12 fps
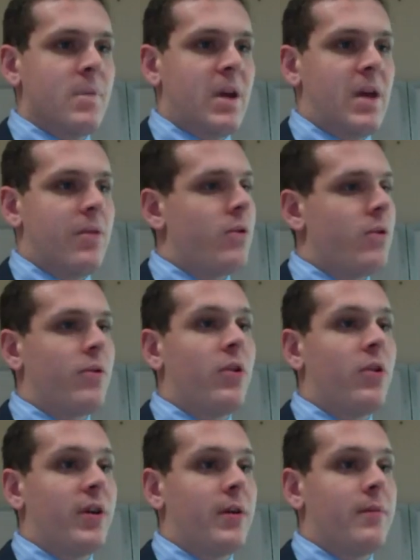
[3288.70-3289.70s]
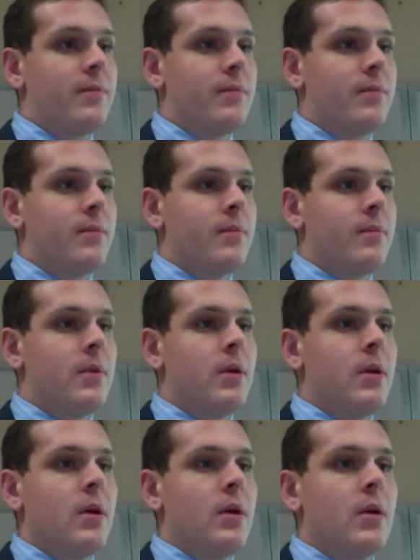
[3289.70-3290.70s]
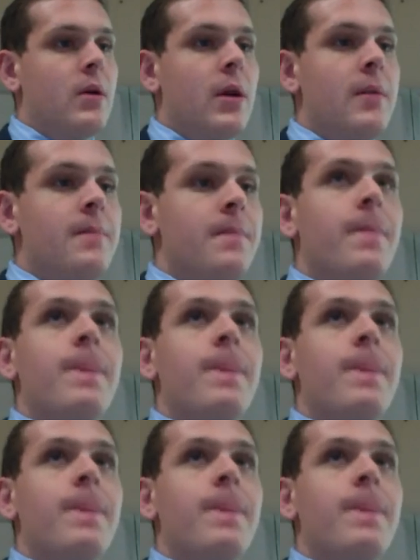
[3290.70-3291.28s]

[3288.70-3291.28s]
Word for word: Yeah, they're, they're all there. Okay?